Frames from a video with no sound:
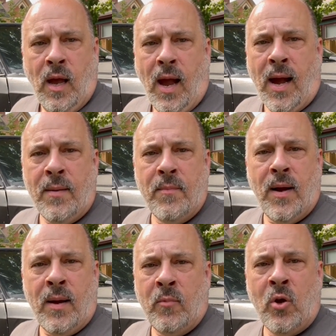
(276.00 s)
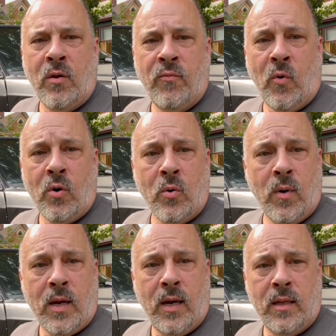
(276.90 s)
I'm looking forward to
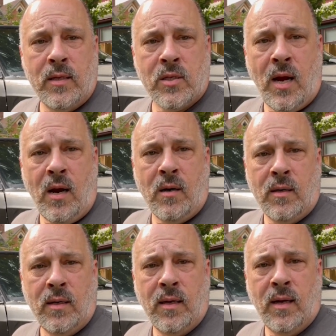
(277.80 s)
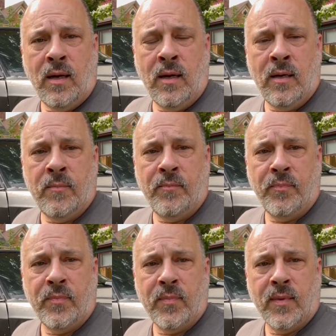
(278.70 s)
working on this car.
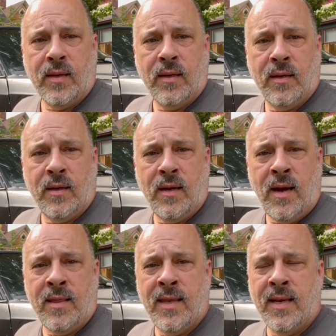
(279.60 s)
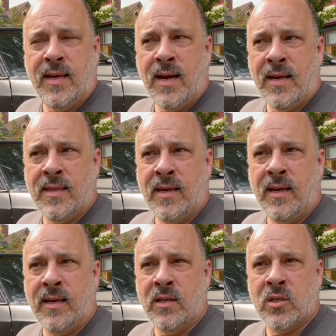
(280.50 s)
I
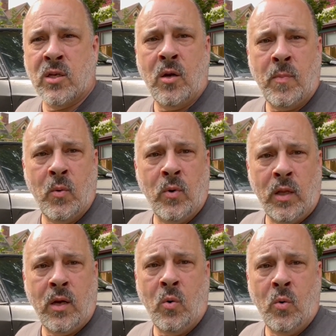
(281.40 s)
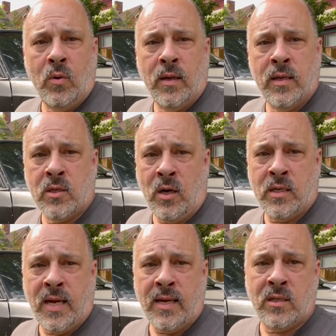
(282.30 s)
think it's going to be really cool. It's going to
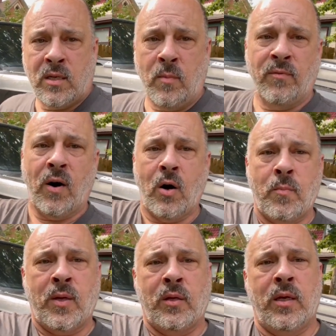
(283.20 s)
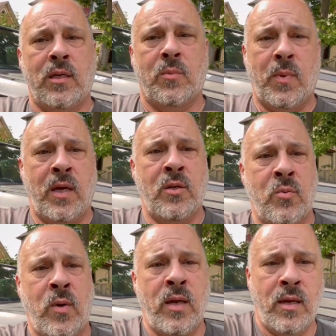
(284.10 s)
test some of our abilities, because
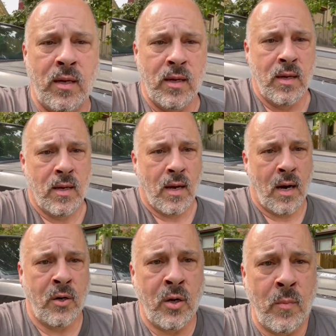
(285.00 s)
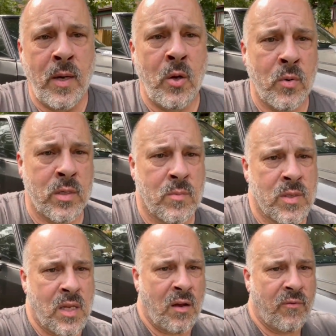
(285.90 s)
we are going to be doing some
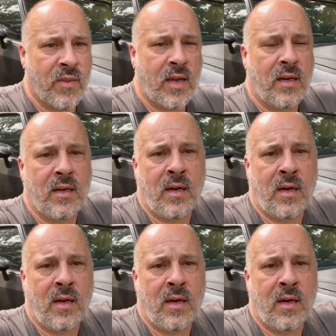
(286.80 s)
stuff that